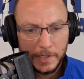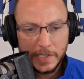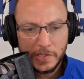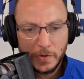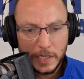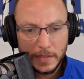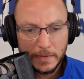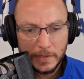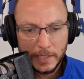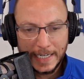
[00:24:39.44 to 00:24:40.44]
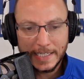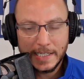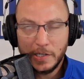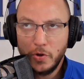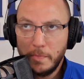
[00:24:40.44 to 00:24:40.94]
This is
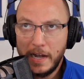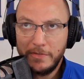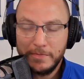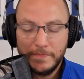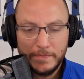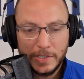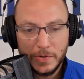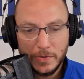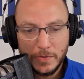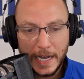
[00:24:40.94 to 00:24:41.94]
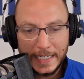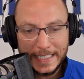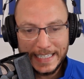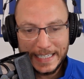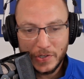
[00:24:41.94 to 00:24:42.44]
data set going back to
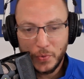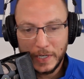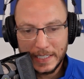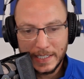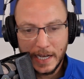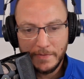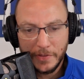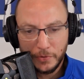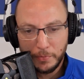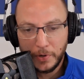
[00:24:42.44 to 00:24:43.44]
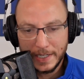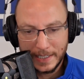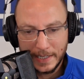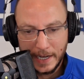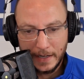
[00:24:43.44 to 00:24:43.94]
1927 through
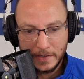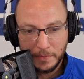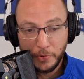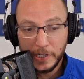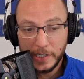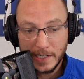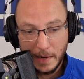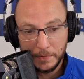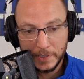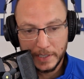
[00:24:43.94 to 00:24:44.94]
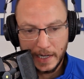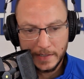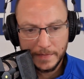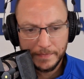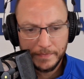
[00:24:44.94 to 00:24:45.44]
present day, so pretty good sample
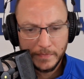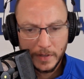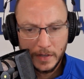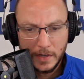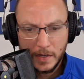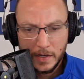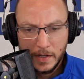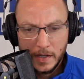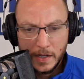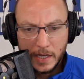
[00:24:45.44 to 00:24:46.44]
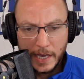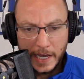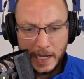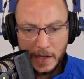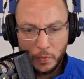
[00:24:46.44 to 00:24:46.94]
size.
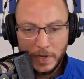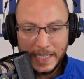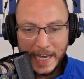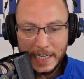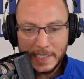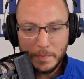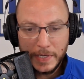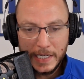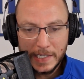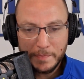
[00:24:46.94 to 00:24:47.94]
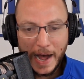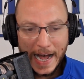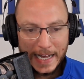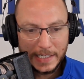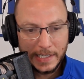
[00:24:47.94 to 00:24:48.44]
And when the S&P is
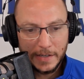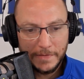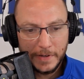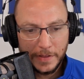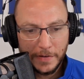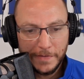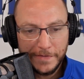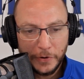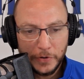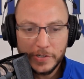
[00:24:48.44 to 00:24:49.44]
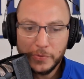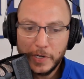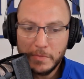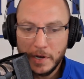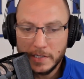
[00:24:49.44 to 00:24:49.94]
positive in the first
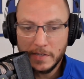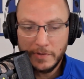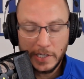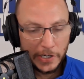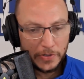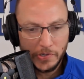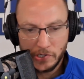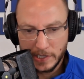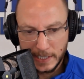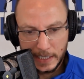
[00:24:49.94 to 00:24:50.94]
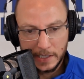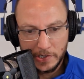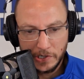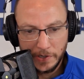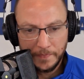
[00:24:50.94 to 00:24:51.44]
3 months of the year, just like
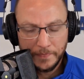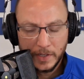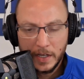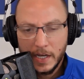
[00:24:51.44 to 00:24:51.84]
this year,